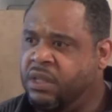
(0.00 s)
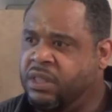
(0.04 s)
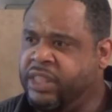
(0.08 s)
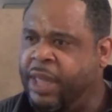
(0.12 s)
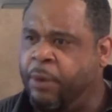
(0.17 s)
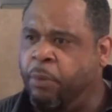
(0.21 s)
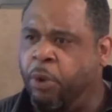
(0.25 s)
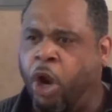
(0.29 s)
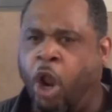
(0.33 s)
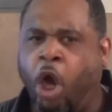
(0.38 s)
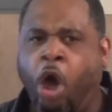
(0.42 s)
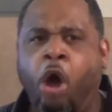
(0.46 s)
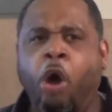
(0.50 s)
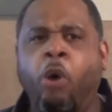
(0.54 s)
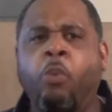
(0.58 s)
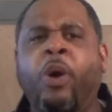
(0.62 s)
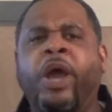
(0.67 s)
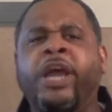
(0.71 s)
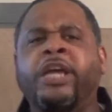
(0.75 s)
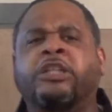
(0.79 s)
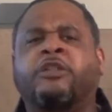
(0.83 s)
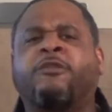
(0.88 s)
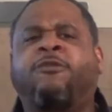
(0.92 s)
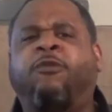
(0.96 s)
They will
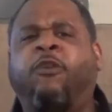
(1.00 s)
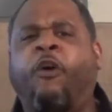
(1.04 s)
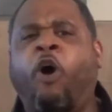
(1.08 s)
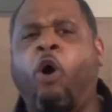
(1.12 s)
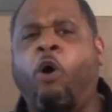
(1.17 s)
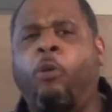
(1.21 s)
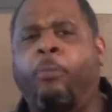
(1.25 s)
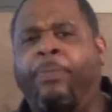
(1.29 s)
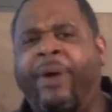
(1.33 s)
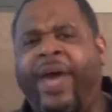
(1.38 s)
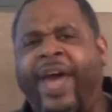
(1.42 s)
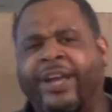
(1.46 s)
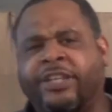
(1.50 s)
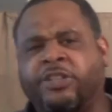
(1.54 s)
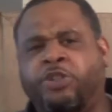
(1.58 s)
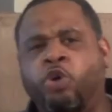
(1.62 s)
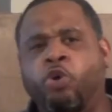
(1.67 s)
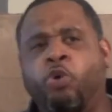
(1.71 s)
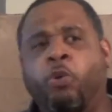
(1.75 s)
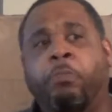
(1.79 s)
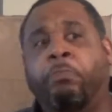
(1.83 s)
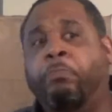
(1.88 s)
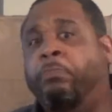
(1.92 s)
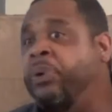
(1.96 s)
always fall back
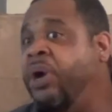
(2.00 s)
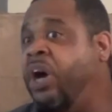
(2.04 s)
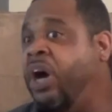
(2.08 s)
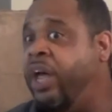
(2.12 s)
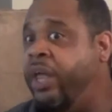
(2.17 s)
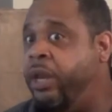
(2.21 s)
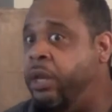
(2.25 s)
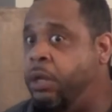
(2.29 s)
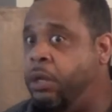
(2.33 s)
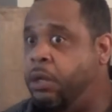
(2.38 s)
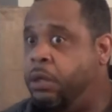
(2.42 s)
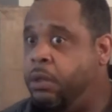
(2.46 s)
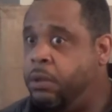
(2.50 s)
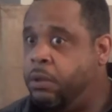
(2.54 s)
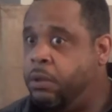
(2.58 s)
to but.